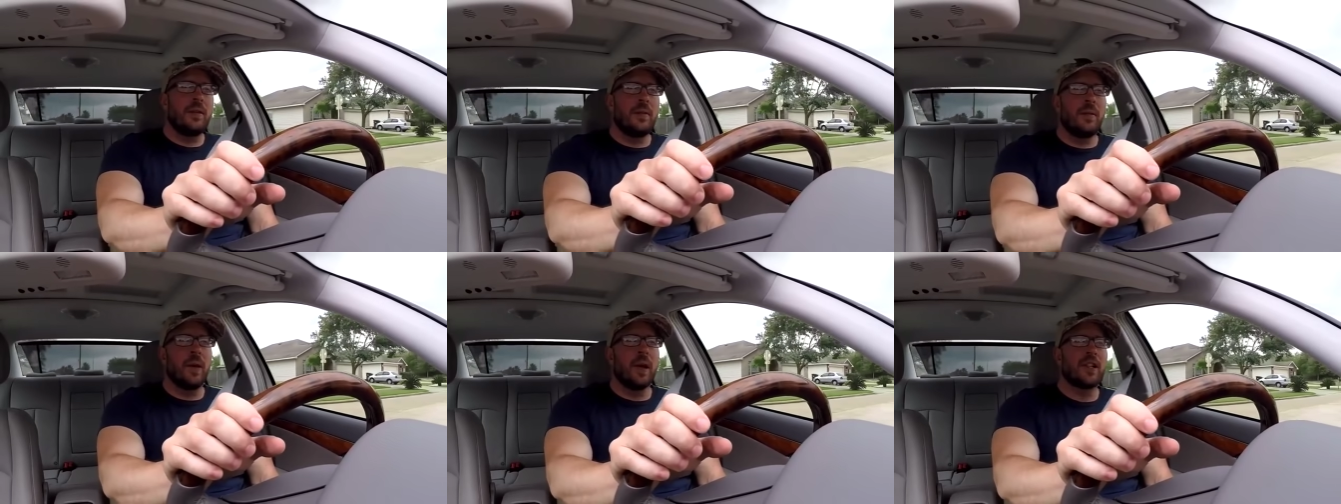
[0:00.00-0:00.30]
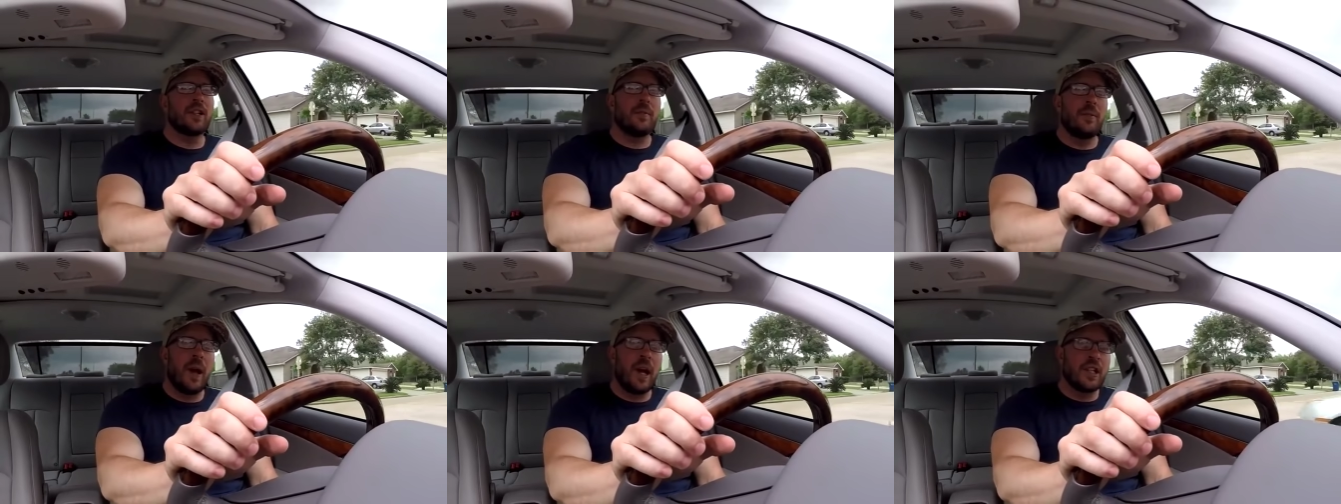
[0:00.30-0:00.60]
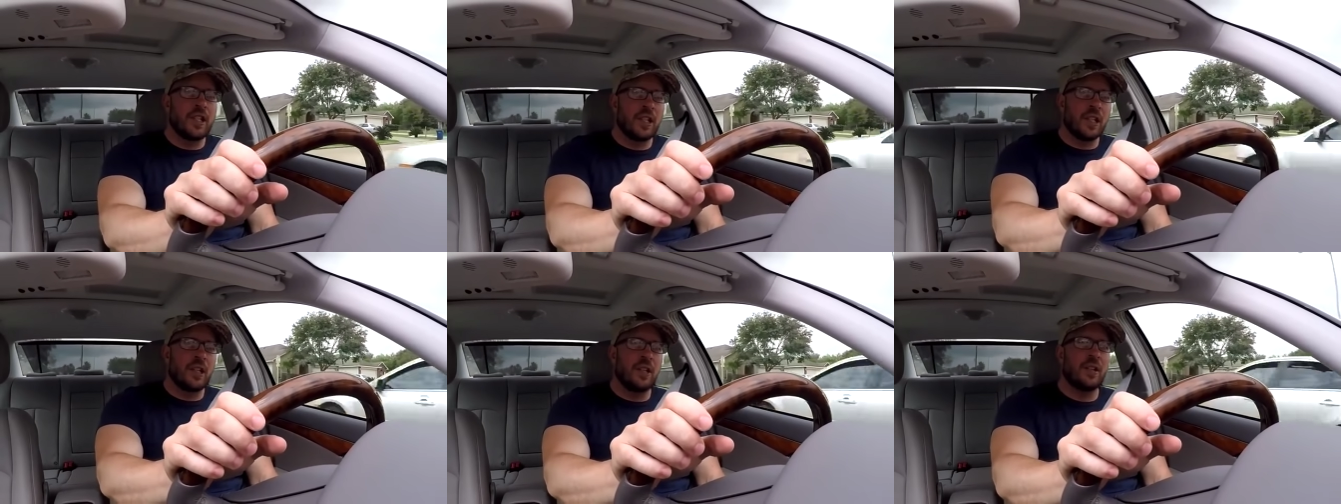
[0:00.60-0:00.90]
much
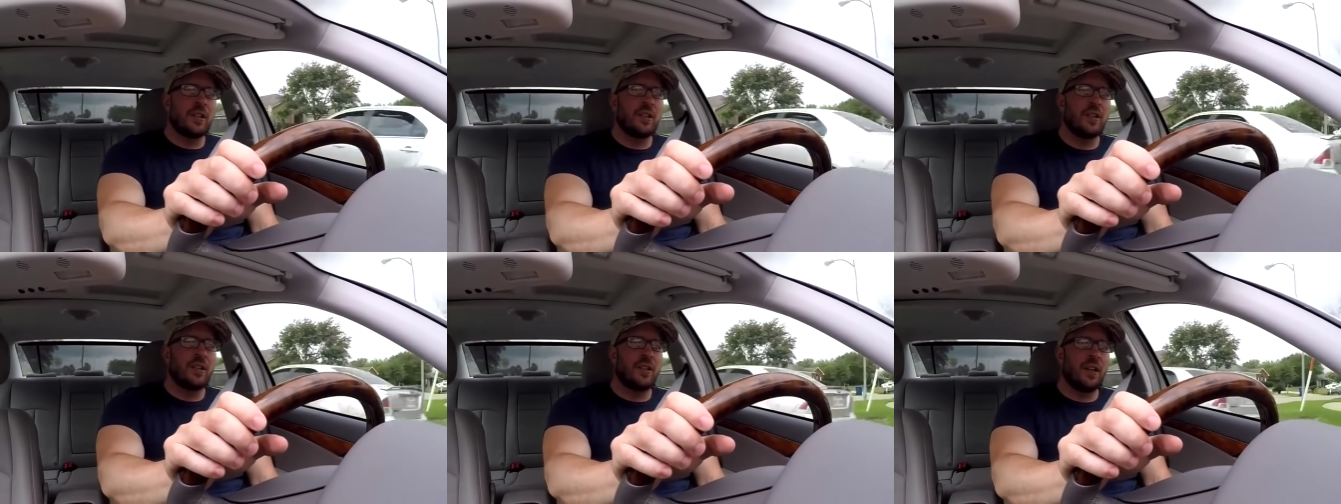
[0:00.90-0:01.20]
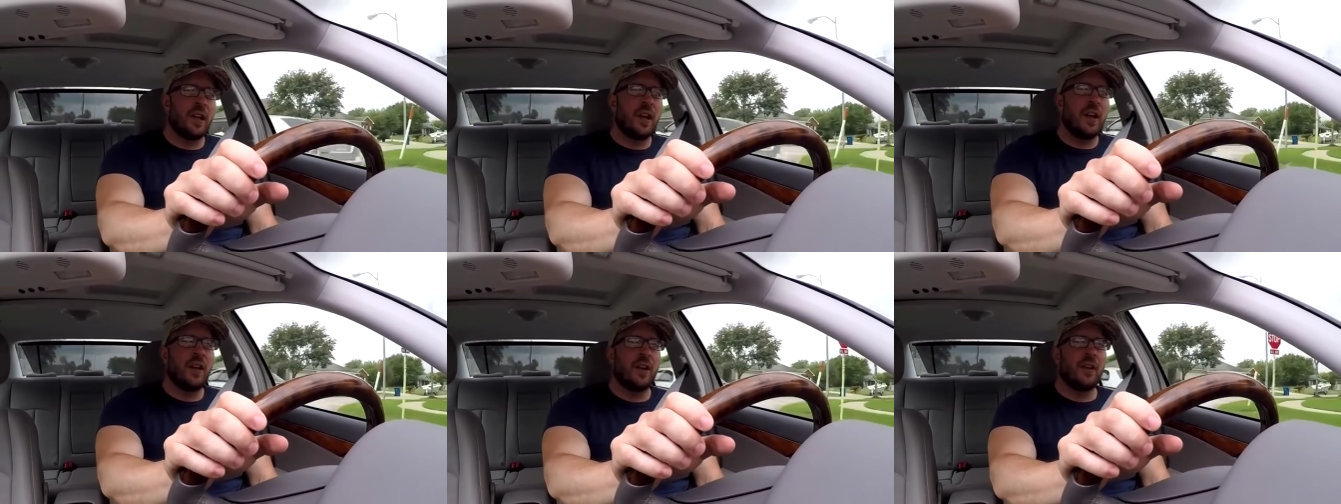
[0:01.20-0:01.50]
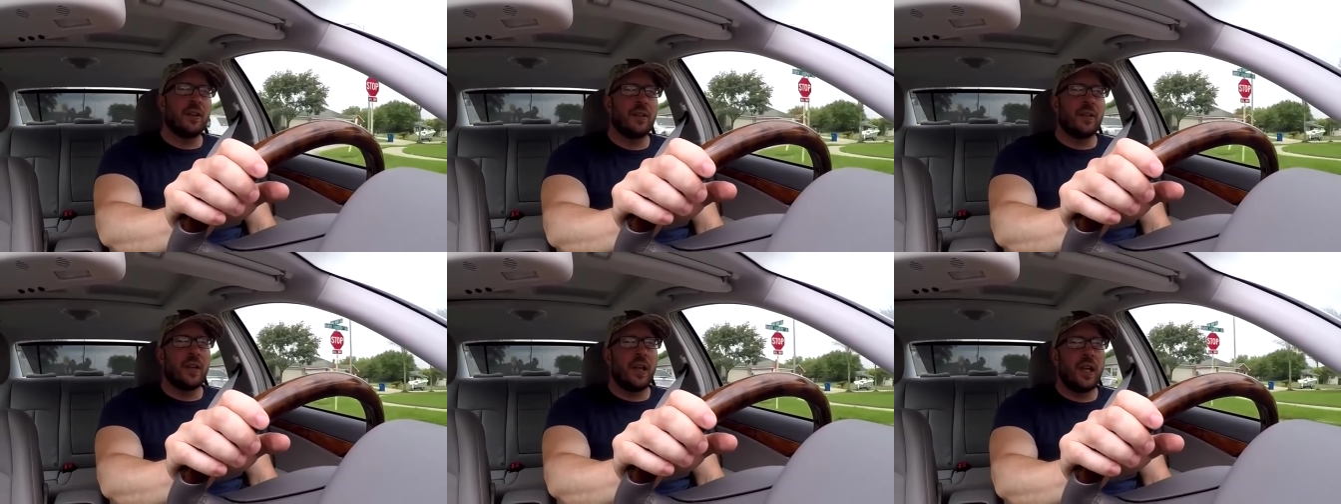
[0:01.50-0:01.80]
match against
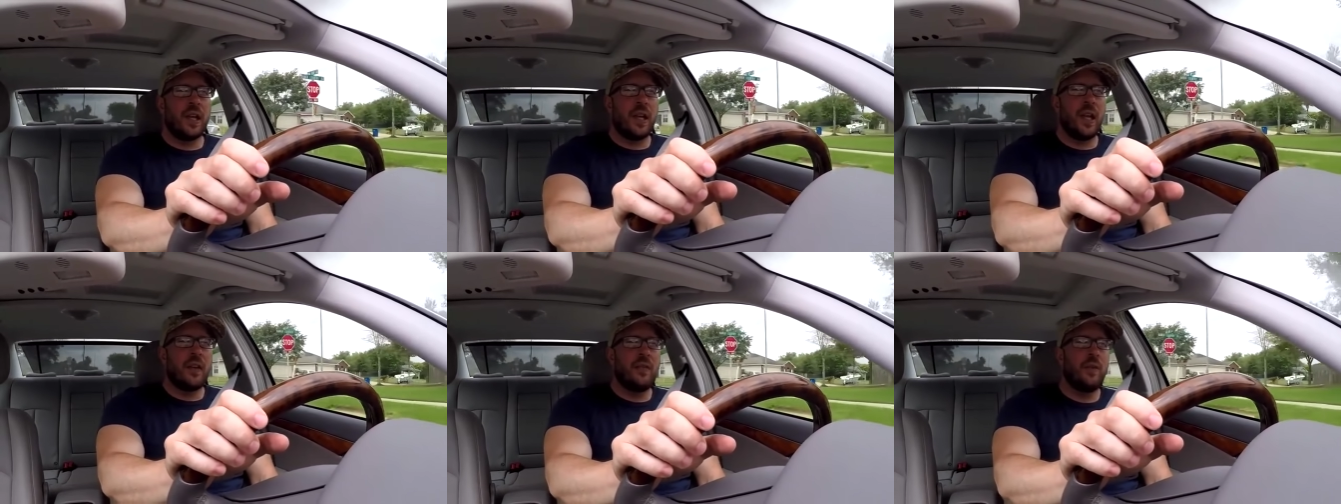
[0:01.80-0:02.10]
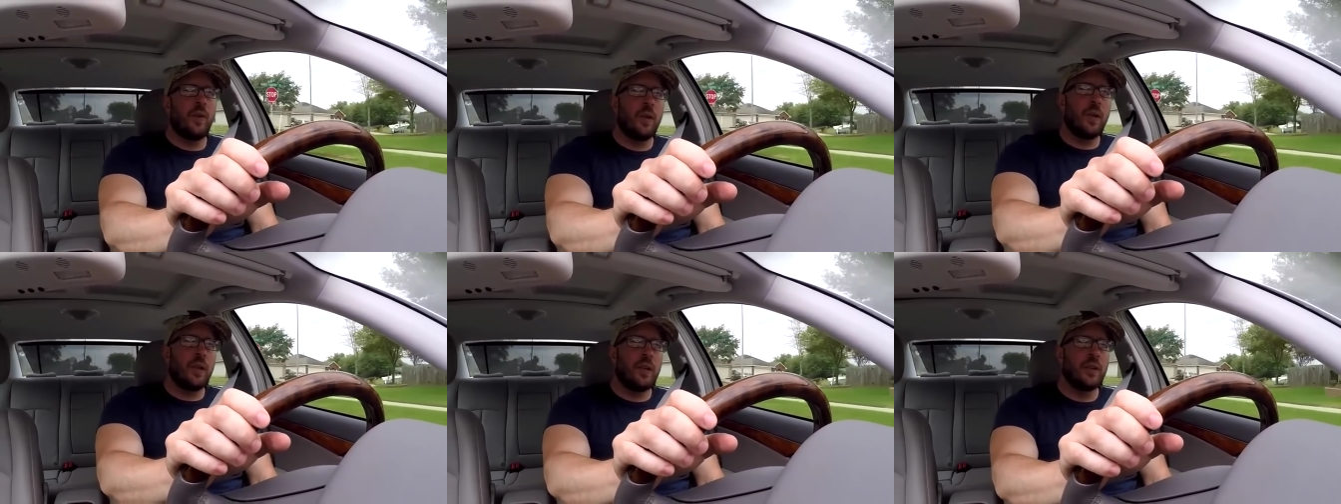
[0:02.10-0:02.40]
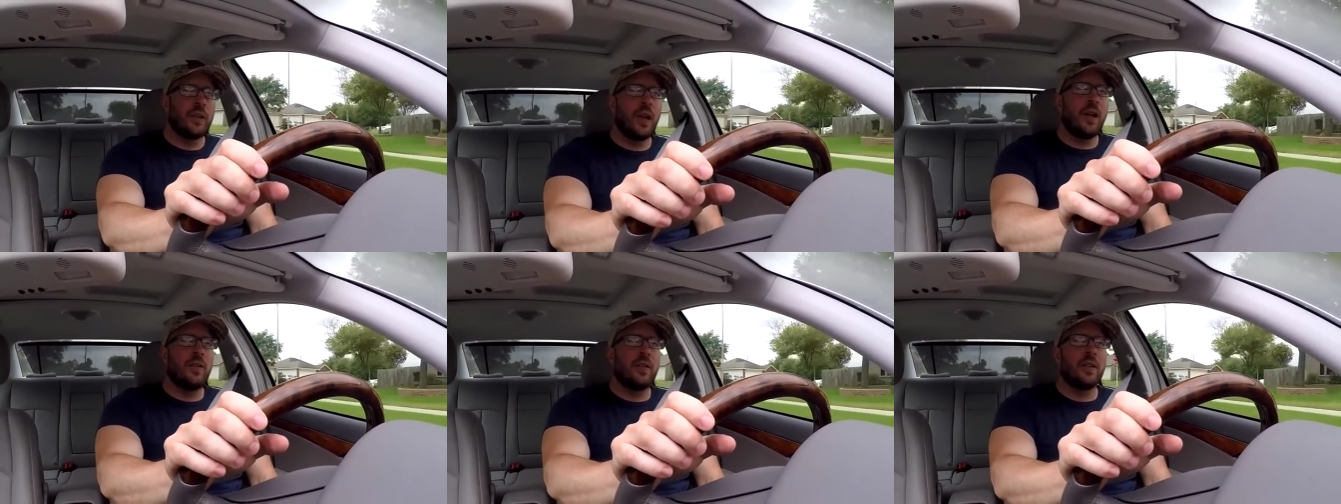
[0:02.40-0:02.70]
terrorists with
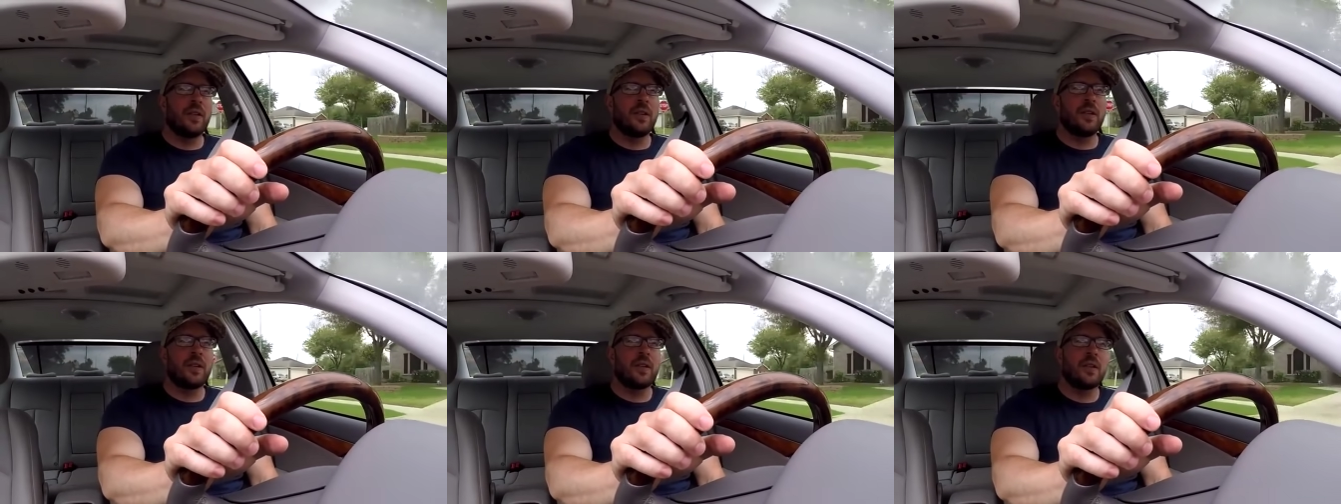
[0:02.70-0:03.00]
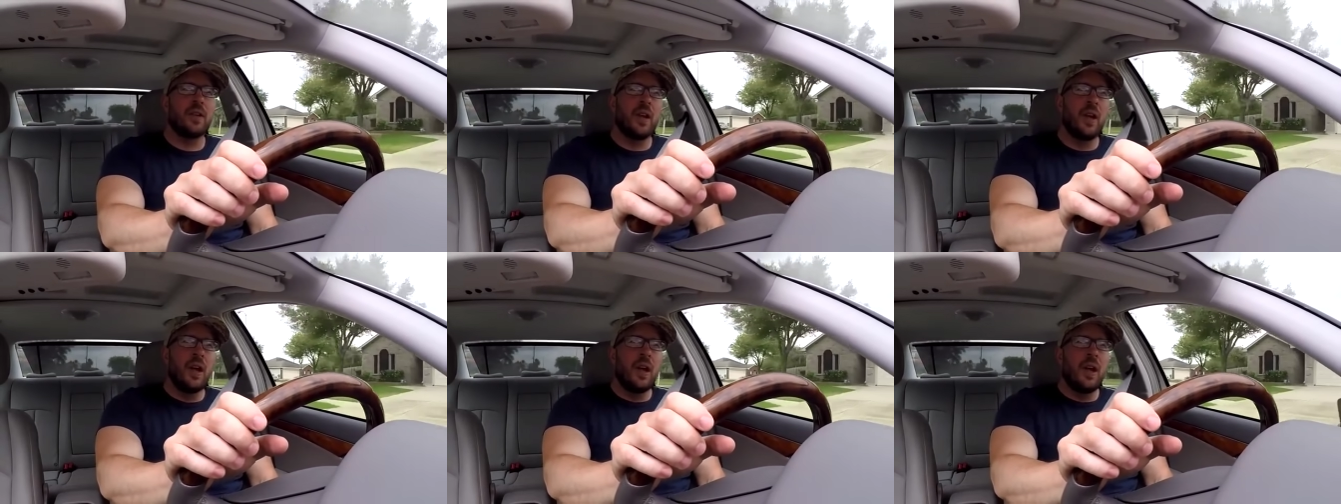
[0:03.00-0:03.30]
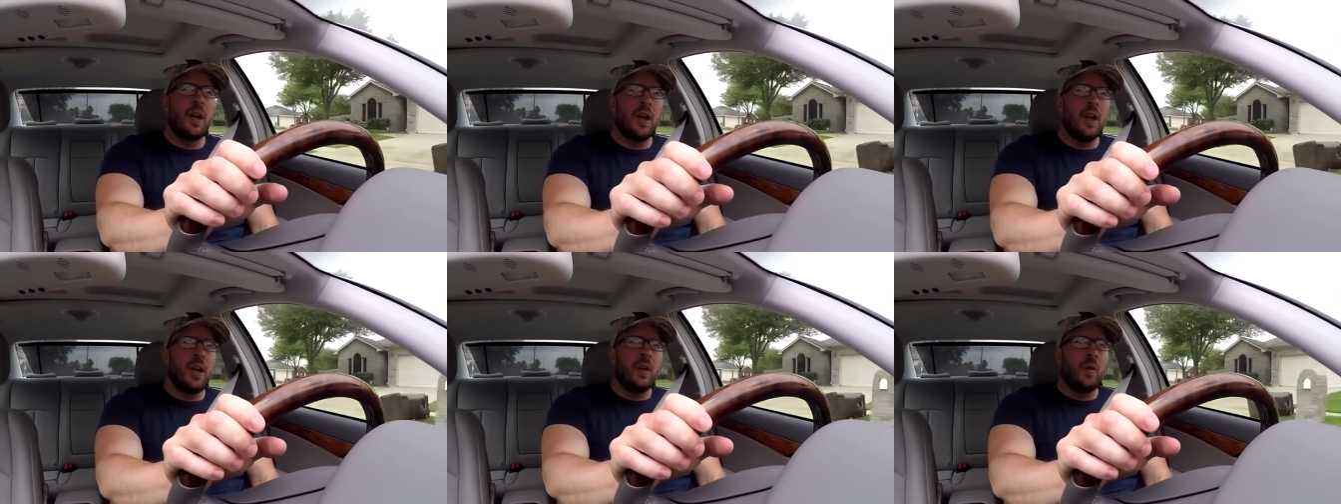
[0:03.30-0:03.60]

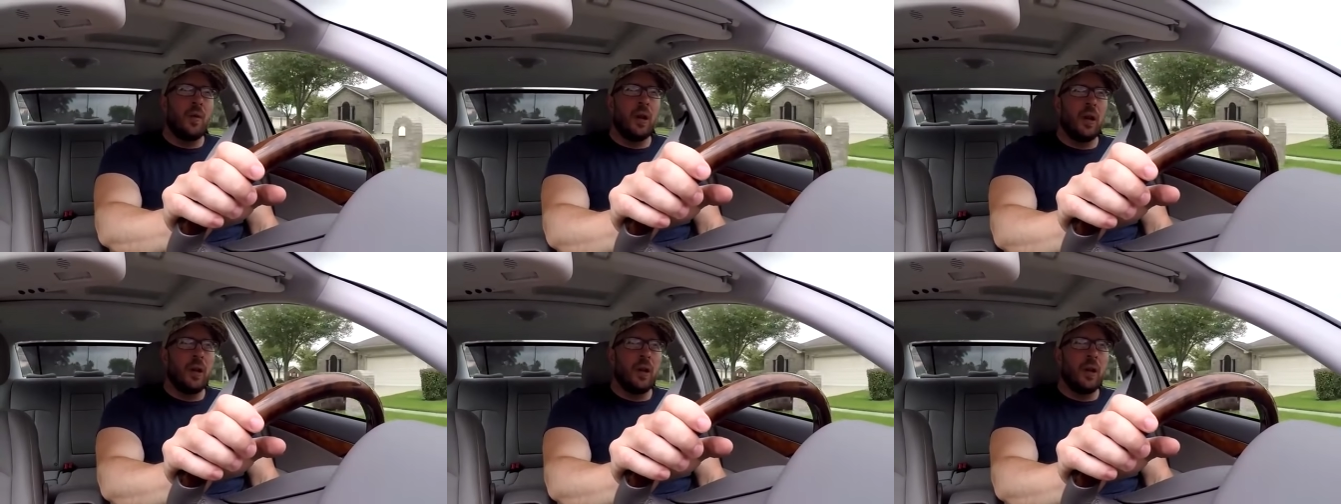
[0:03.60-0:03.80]
AK-47s.